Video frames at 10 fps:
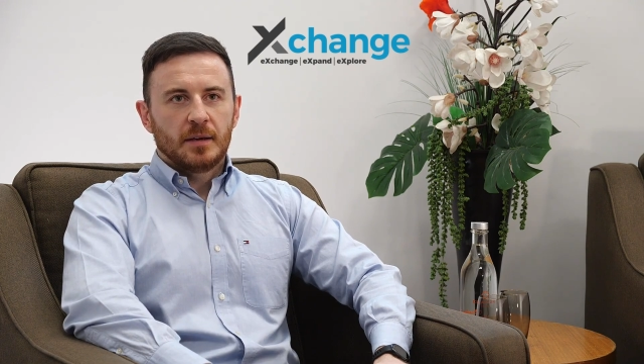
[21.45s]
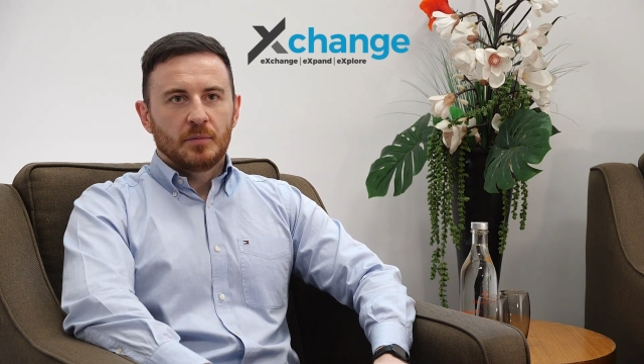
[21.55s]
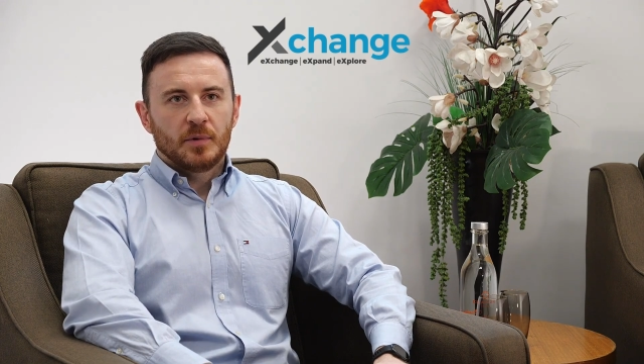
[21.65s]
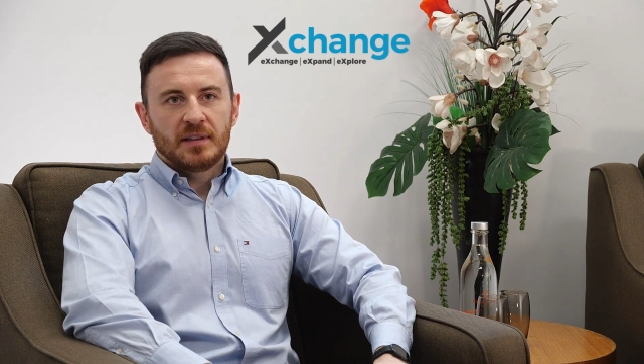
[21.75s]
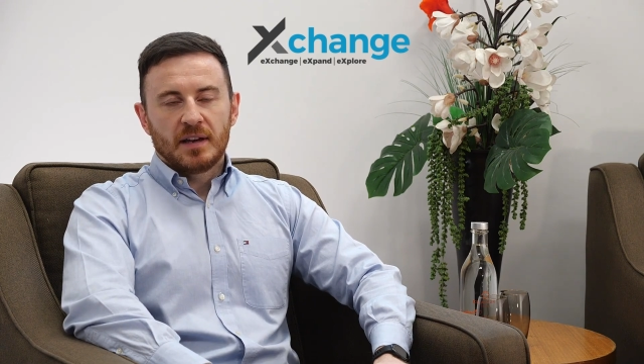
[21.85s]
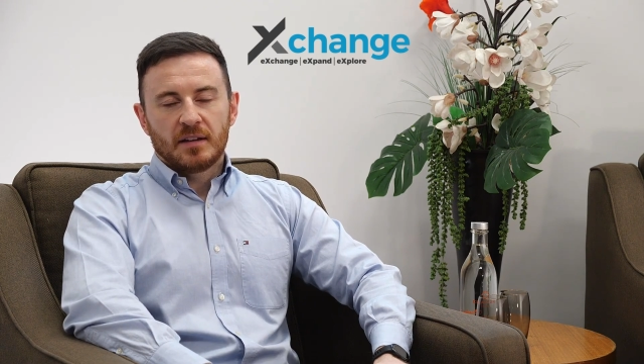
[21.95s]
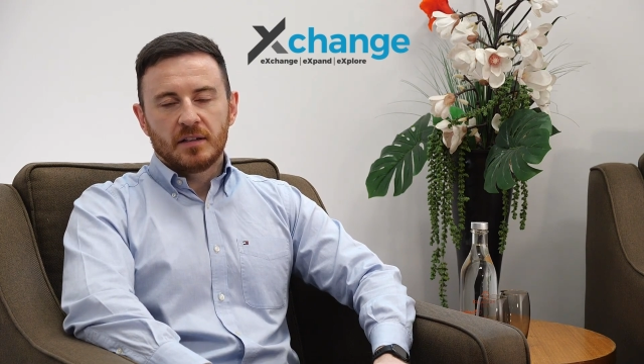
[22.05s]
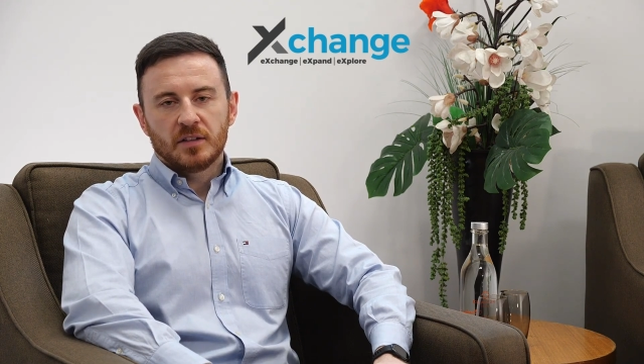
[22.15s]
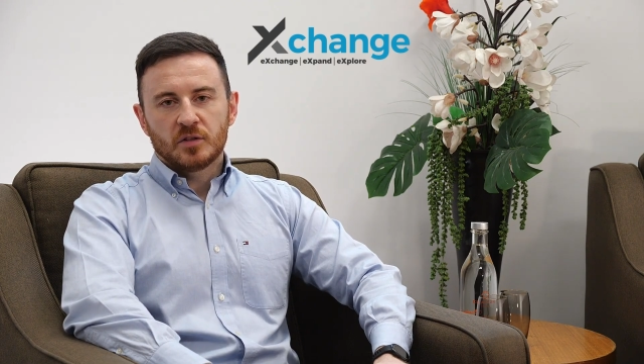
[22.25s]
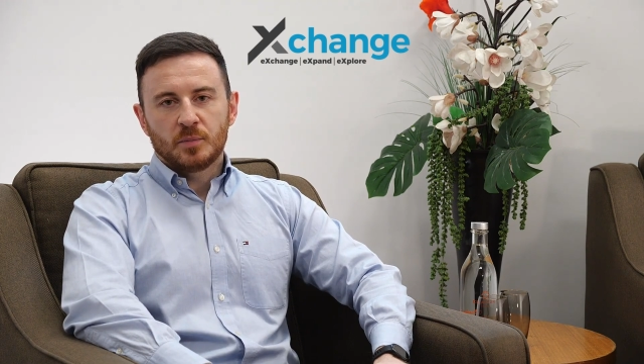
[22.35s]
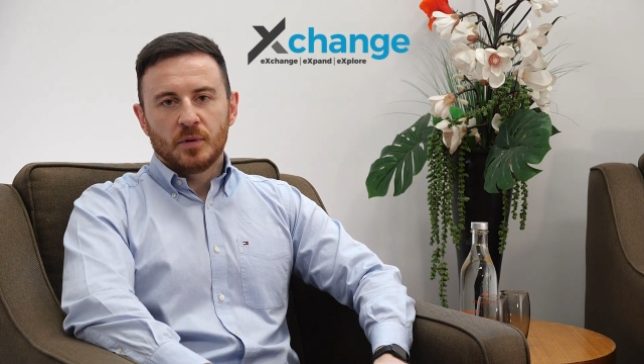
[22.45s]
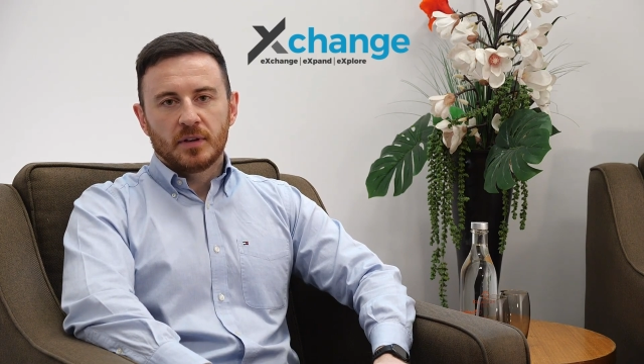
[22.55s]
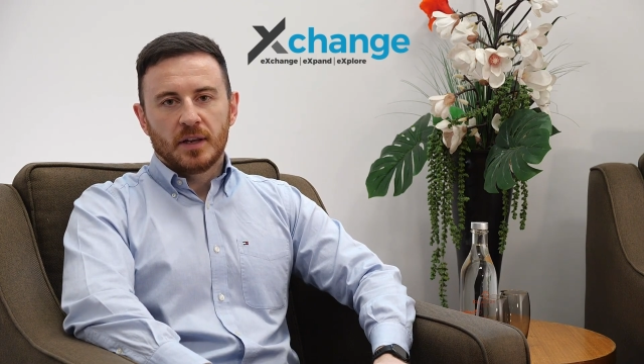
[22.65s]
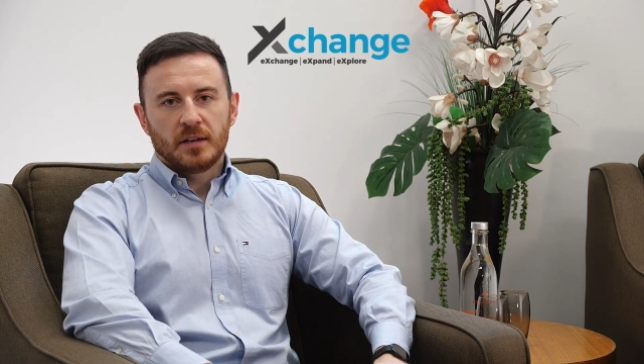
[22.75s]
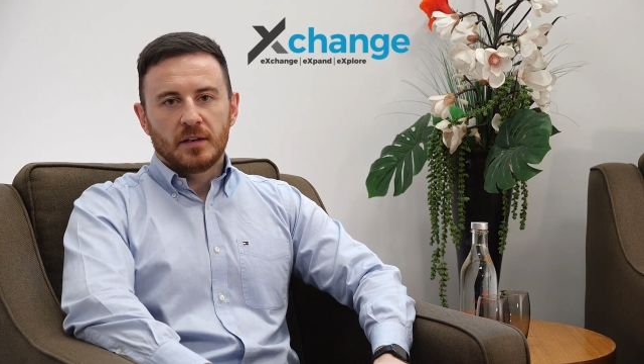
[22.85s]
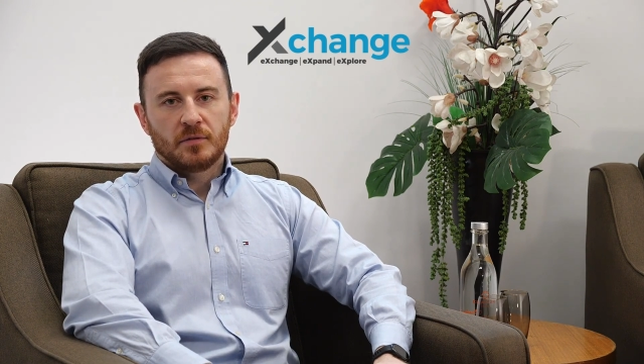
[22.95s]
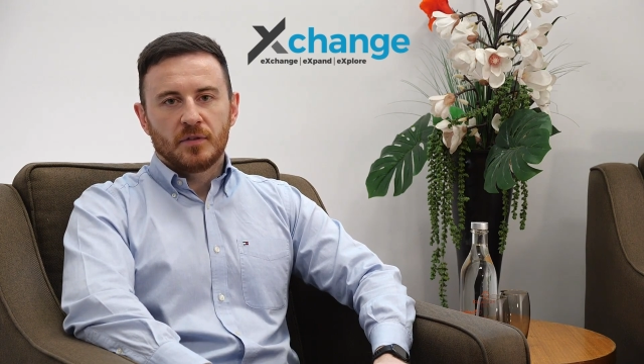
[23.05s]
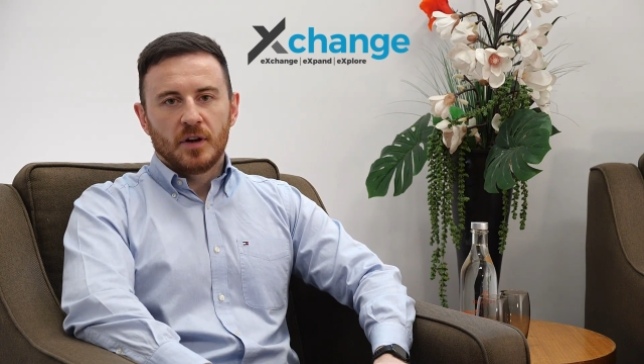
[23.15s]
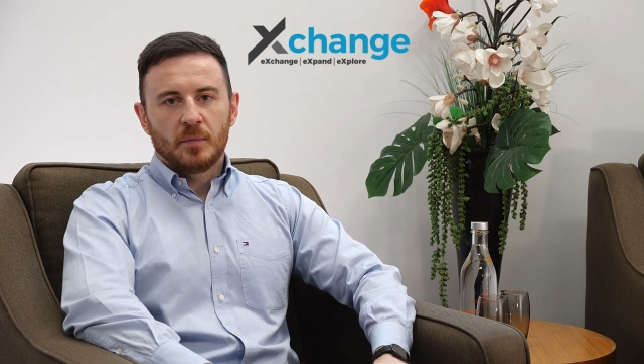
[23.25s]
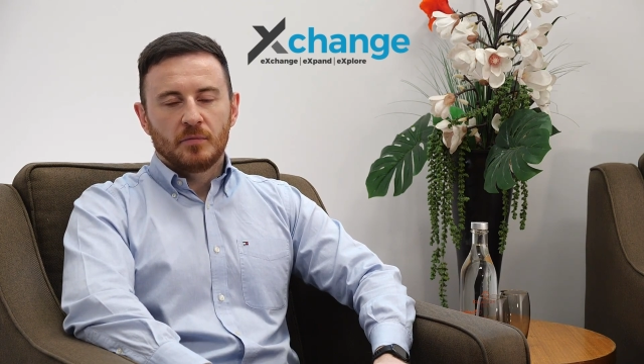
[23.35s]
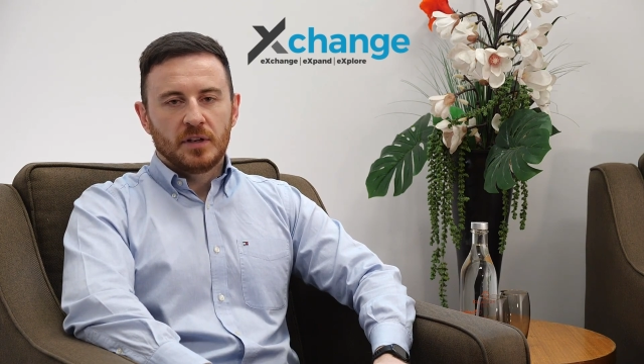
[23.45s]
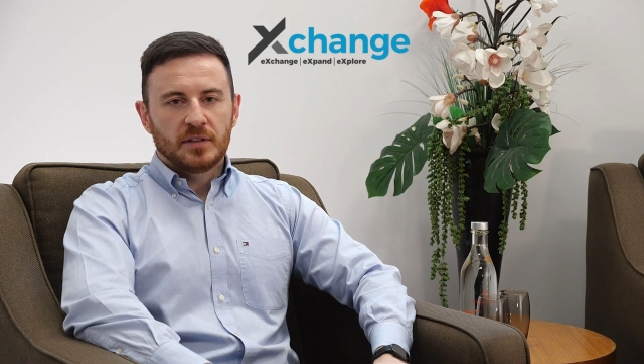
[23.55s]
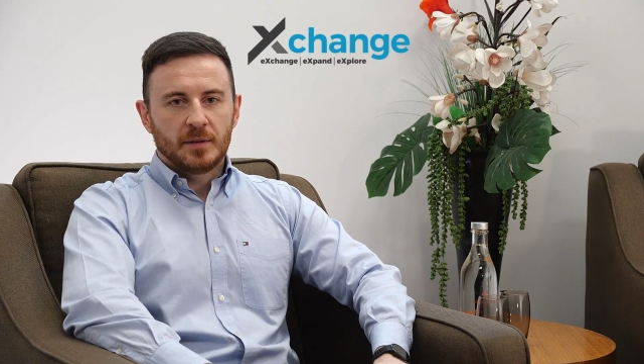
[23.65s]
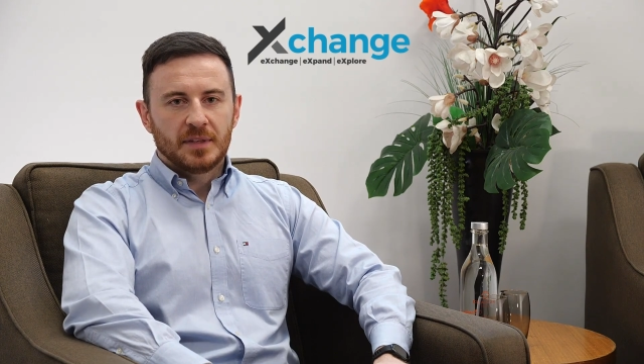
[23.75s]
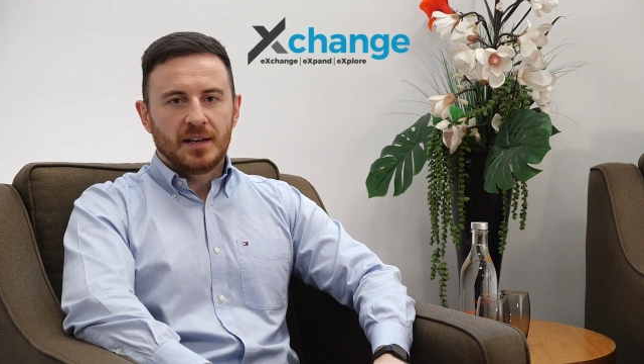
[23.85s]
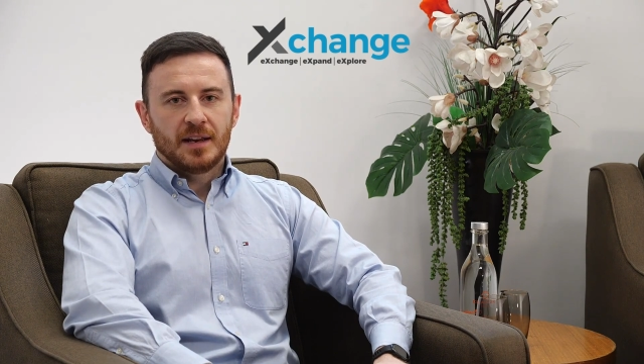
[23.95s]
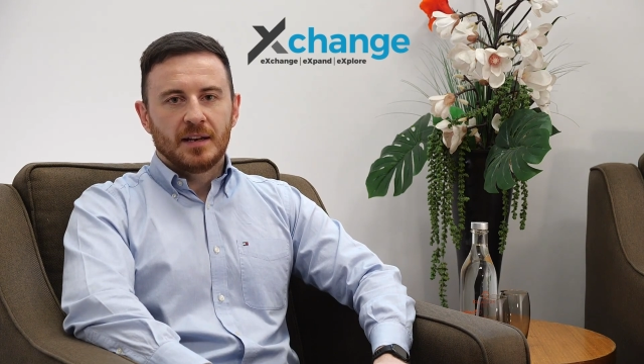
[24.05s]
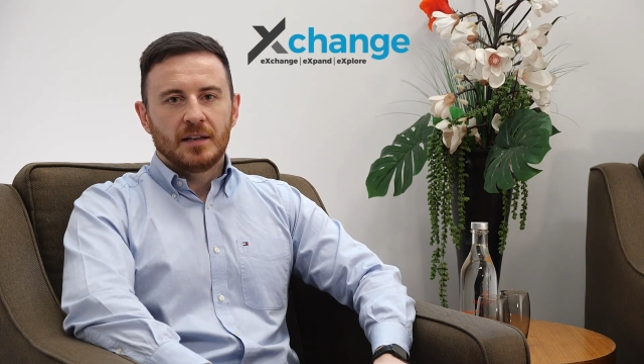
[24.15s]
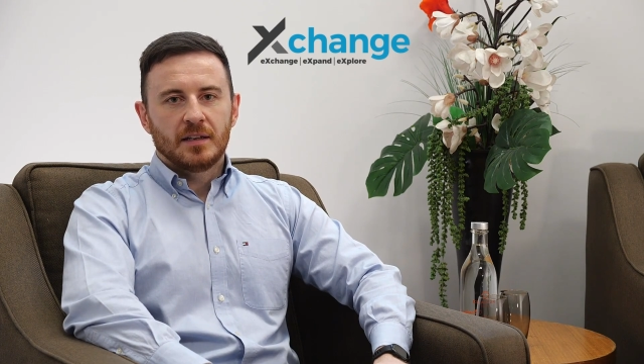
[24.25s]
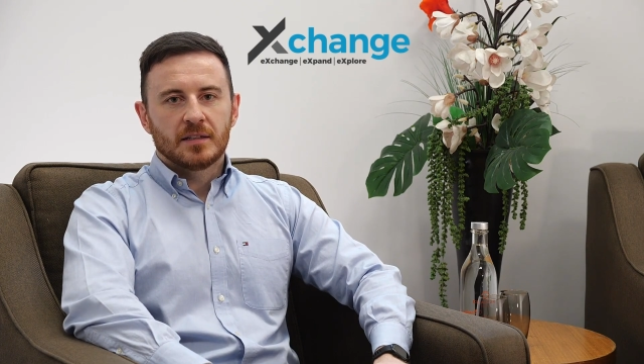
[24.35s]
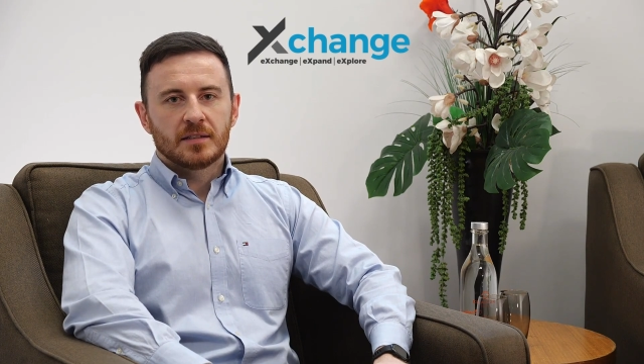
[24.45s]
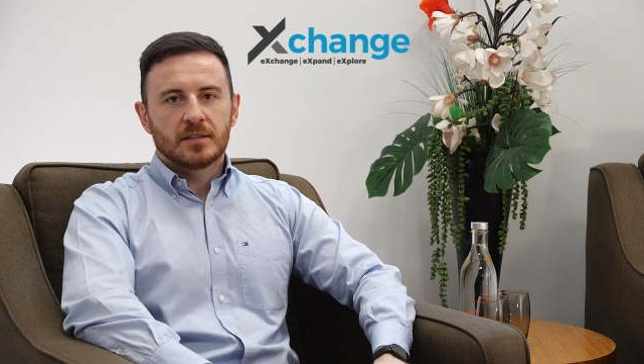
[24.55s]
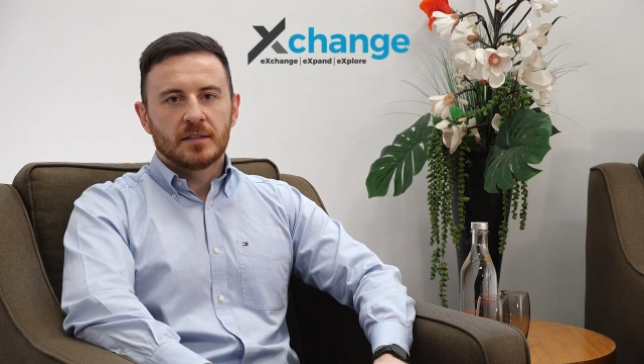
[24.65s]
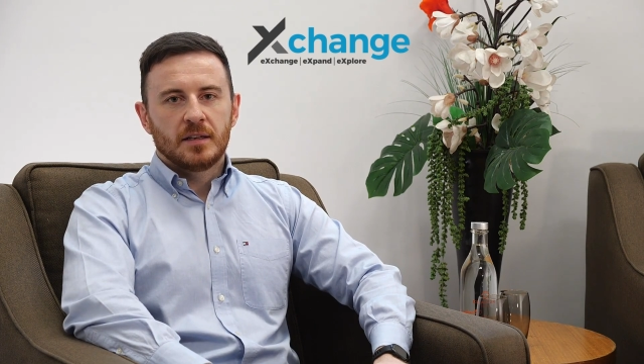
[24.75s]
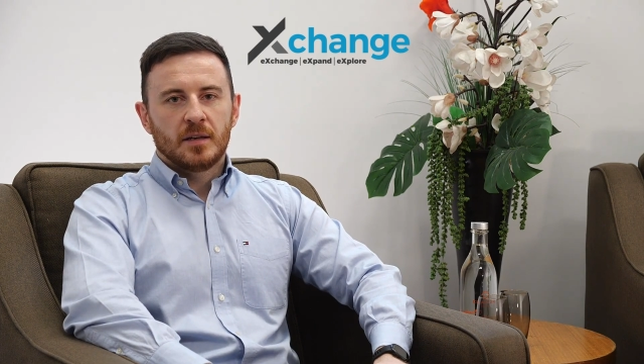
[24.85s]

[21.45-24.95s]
With that, you can support anything from real-time data analytics,